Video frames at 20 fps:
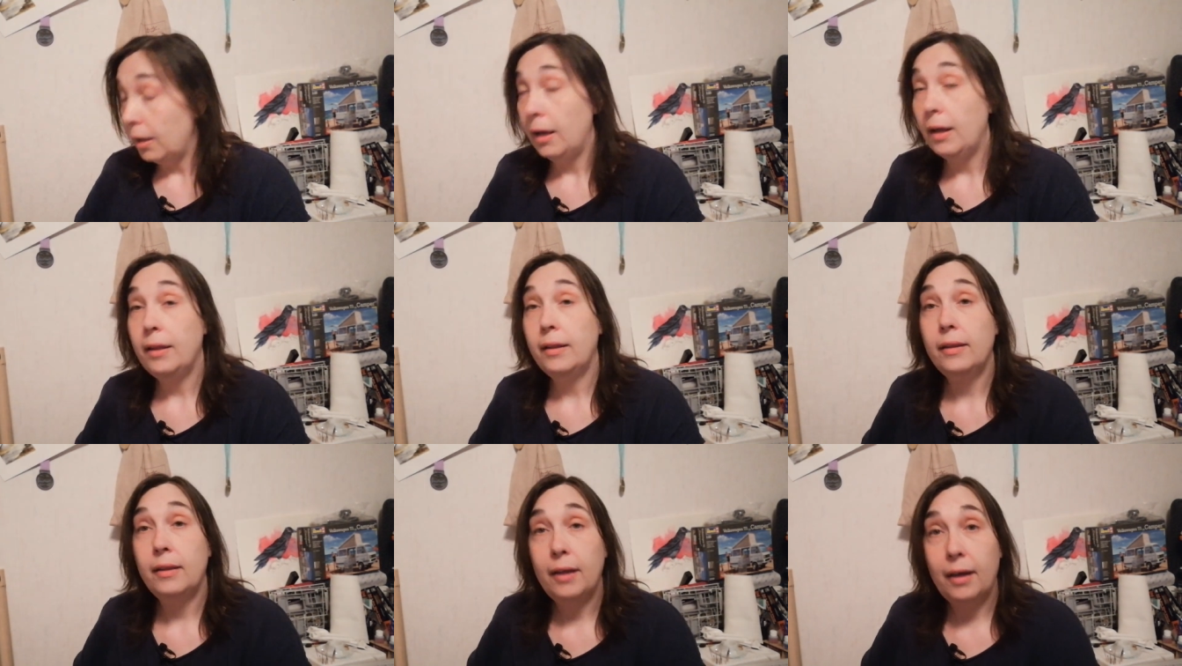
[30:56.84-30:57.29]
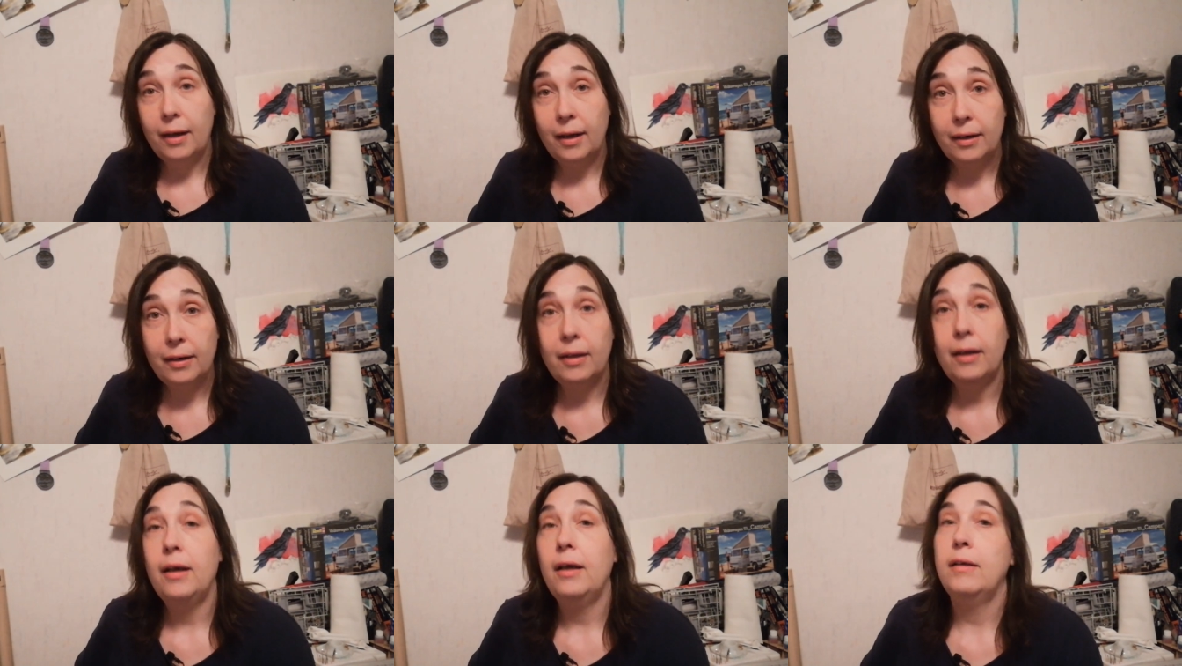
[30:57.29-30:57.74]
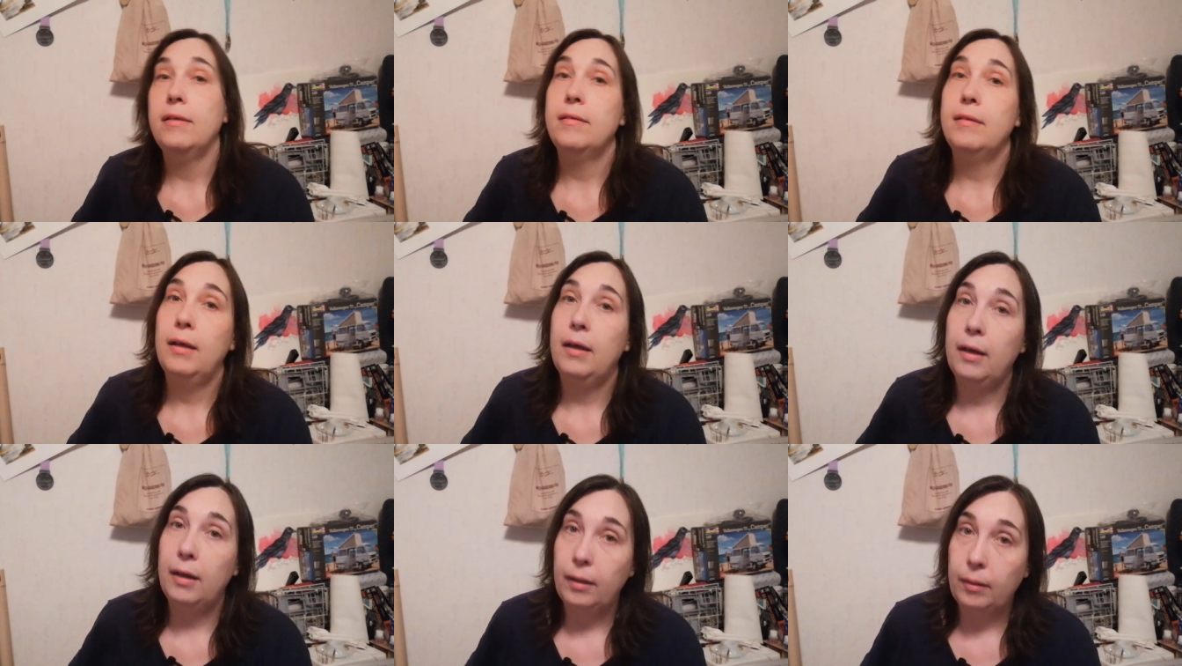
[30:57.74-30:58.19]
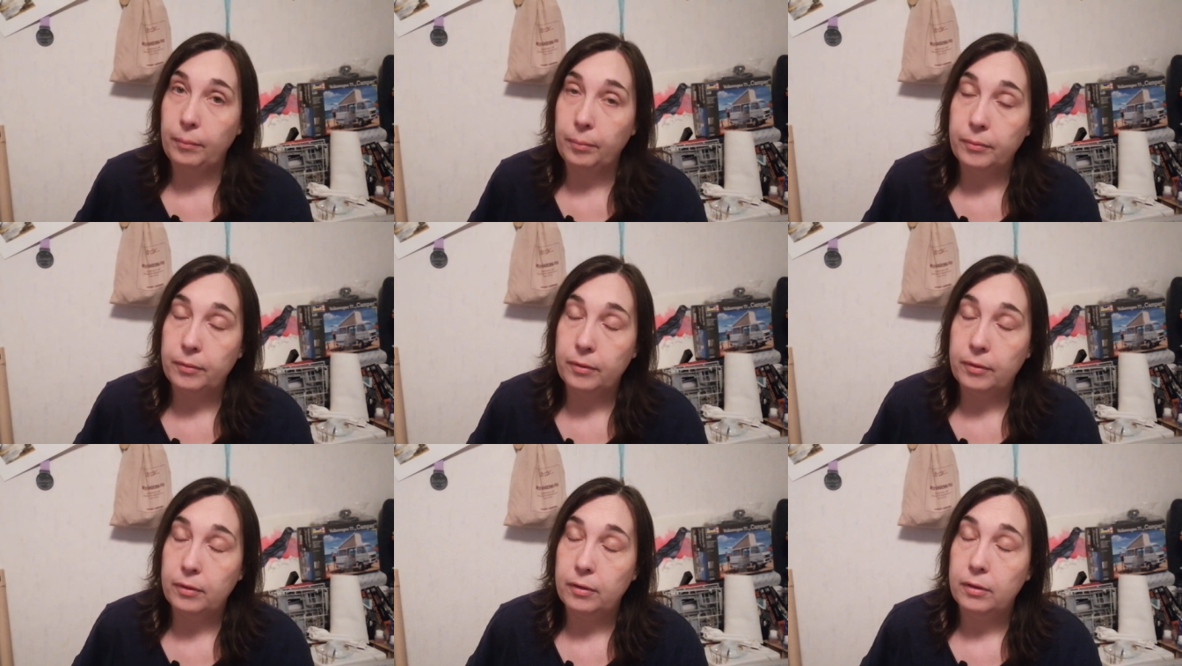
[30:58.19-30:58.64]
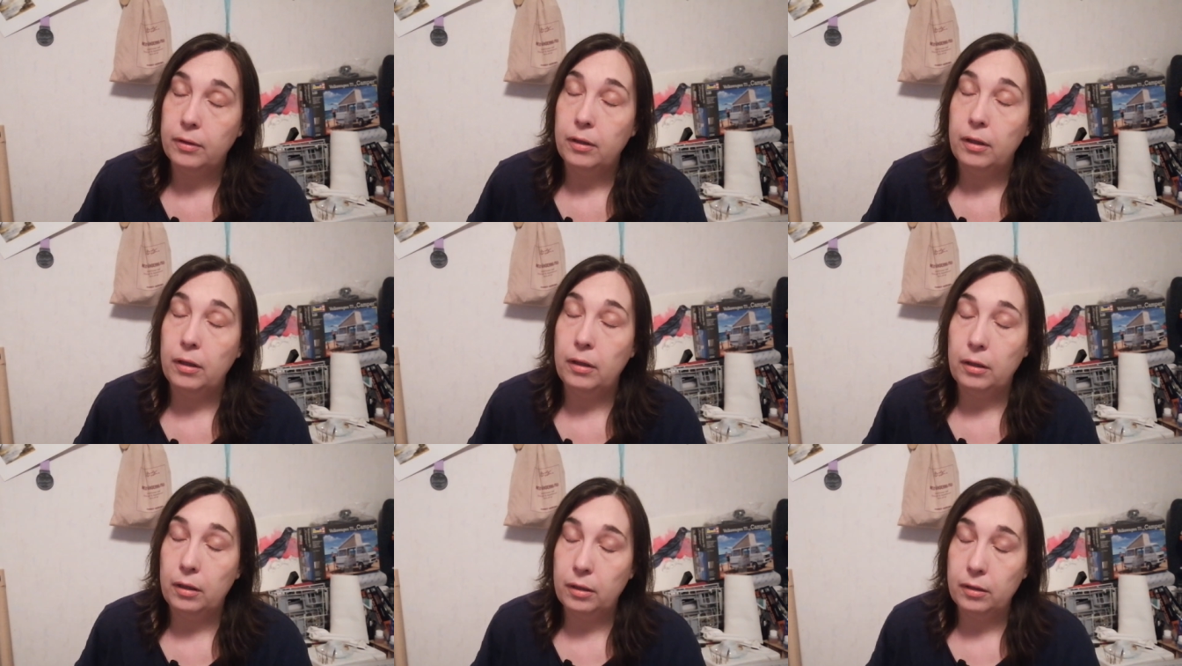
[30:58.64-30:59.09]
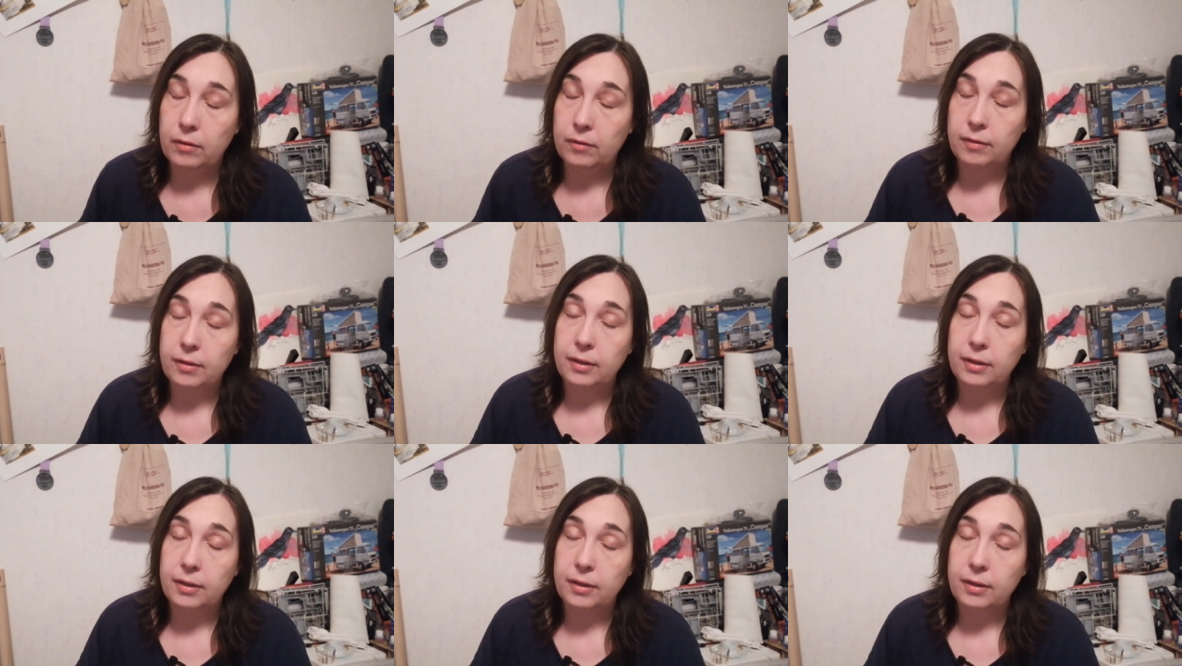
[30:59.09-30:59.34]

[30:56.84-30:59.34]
And that has helped a lot.